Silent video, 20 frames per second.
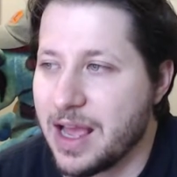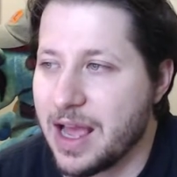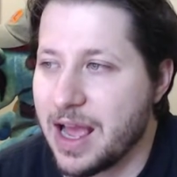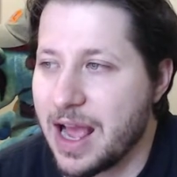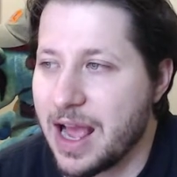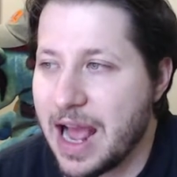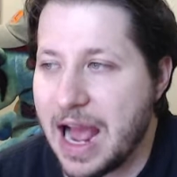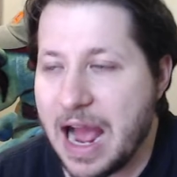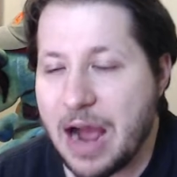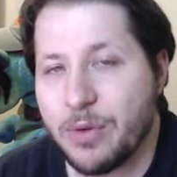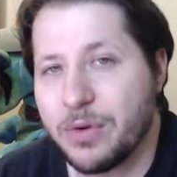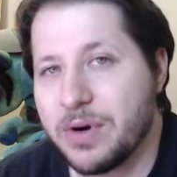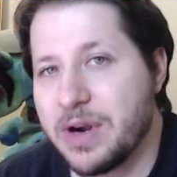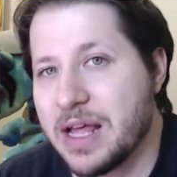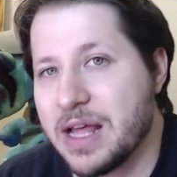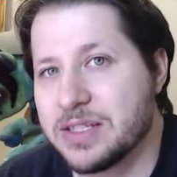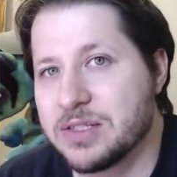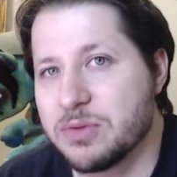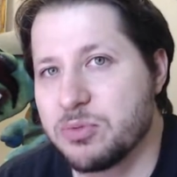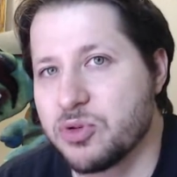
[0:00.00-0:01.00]
Howard
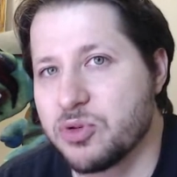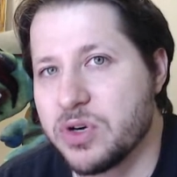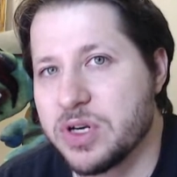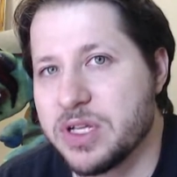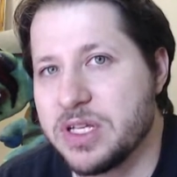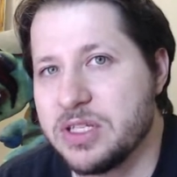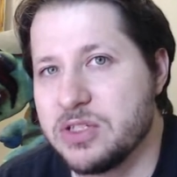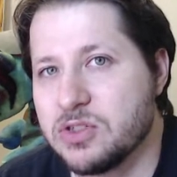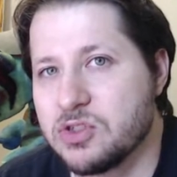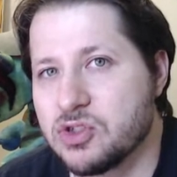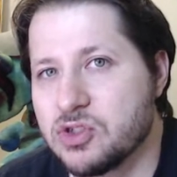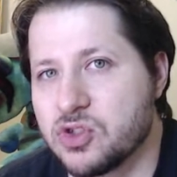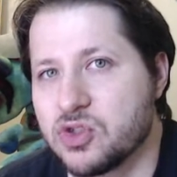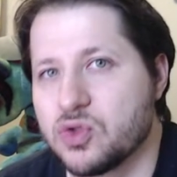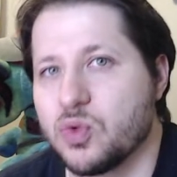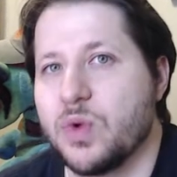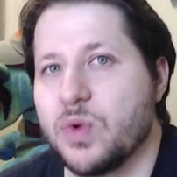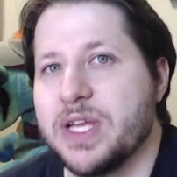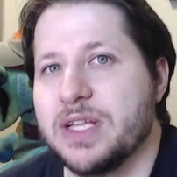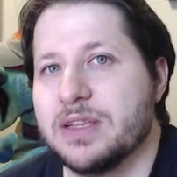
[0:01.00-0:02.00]
has a pretty
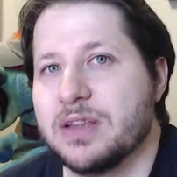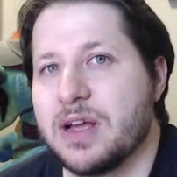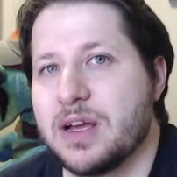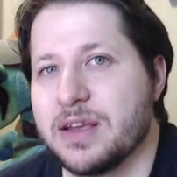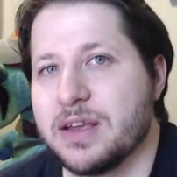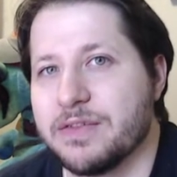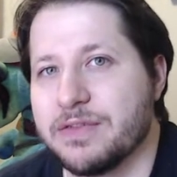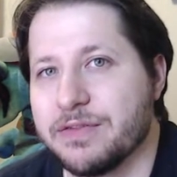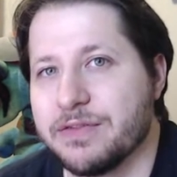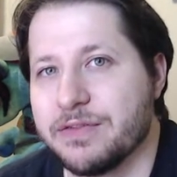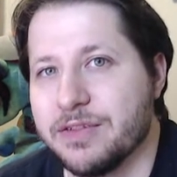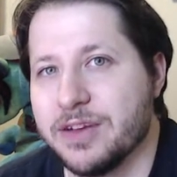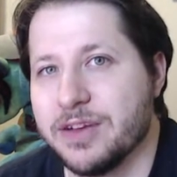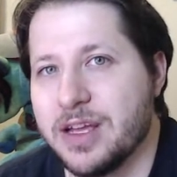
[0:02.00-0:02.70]
sweet life.